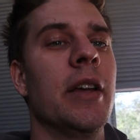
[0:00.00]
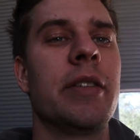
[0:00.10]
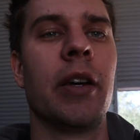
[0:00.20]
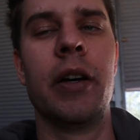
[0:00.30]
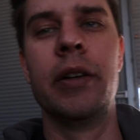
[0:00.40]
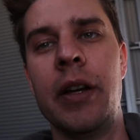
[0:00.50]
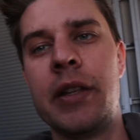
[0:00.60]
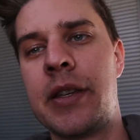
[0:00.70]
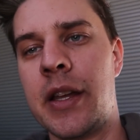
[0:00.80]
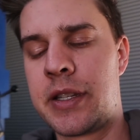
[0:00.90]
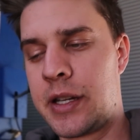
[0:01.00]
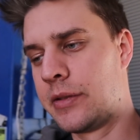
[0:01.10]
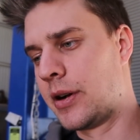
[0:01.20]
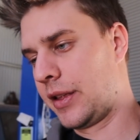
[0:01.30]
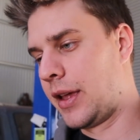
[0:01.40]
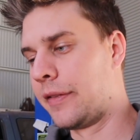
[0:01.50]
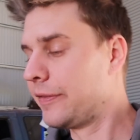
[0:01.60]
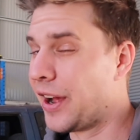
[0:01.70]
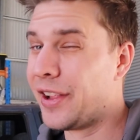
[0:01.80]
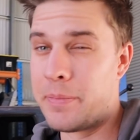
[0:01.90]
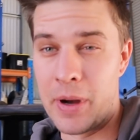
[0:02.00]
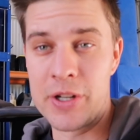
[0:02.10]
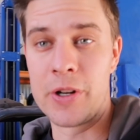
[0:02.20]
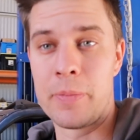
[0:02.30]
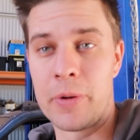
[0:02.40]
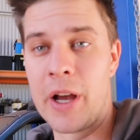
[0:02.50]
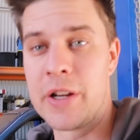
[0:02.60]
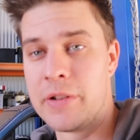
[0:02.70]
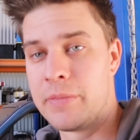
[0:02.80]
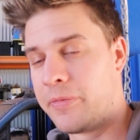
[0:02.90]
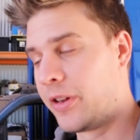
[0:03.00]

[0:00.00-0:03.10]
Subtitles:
So it's still worked out a fairly budget operation,